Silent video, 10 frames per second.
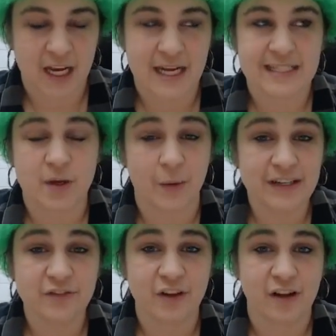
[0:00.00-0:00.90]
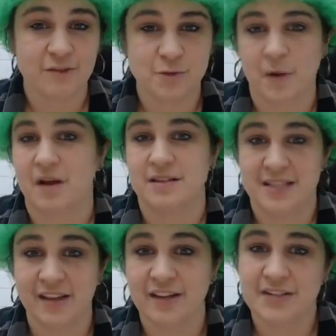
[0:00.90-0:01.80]
It's going to feel uncomfortable
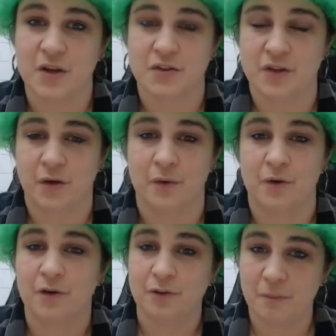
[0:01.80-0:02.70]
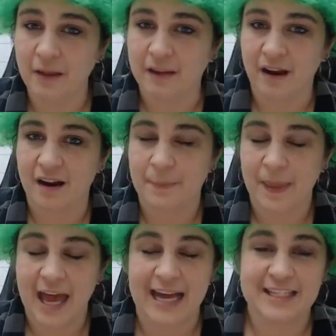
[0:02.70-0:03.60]
until it is also familiar,
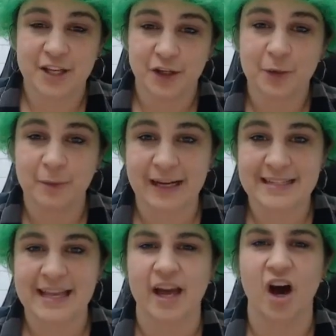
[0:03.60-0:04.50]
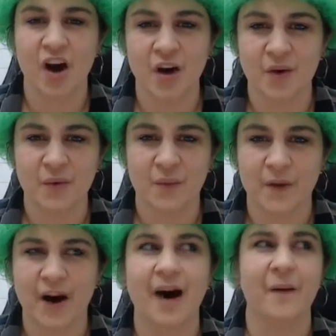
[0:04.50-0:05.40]
until your brain is like, oh,
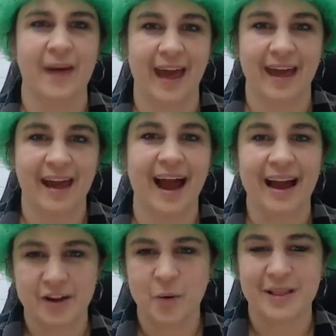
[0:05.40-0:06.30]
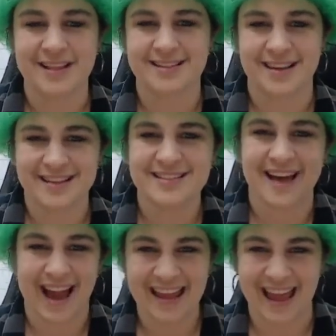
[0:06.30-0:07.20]
okay, I know what this is.
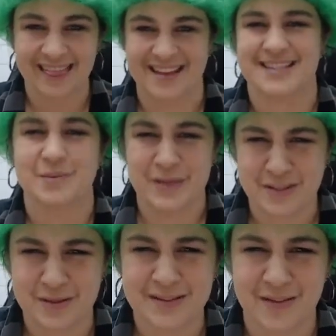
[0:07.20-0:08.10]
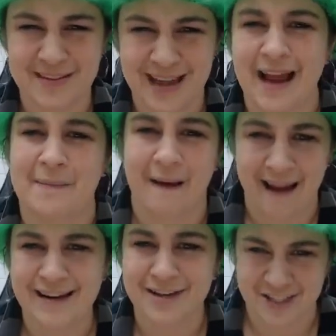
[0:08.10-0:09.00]
I get this. We do this all the time.
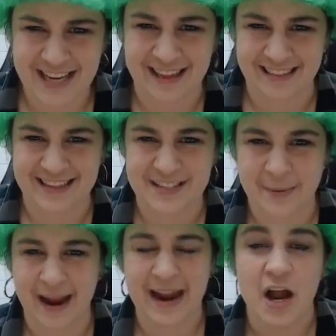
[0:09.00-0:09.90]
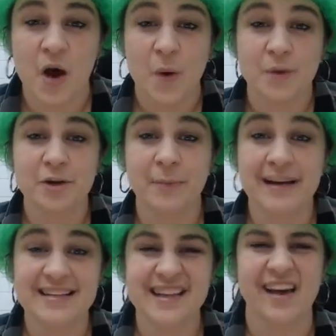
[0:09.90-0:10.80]
I understand this, right? When your
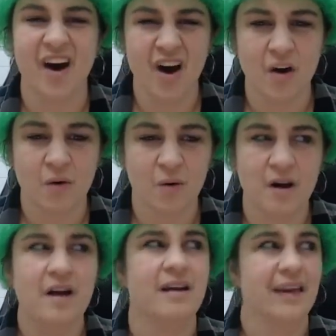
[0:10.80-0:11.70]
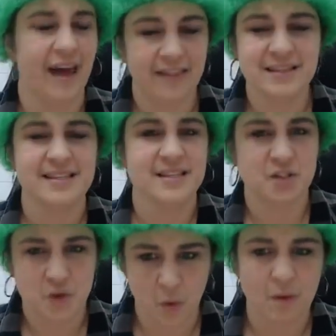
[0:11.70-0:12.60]
brain is like, oh, yeah, this is
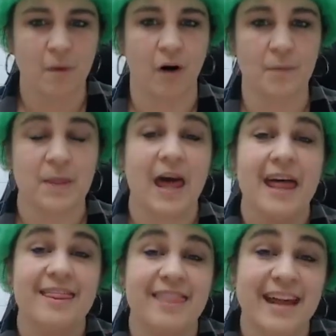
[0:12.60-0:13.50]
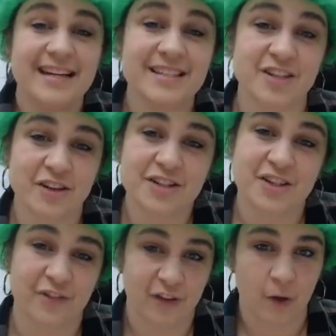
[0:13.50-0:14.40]
normal, then it starts
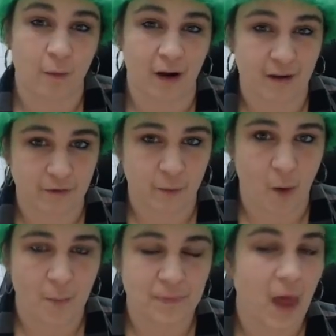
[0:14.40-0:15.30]
to feel more comfortable.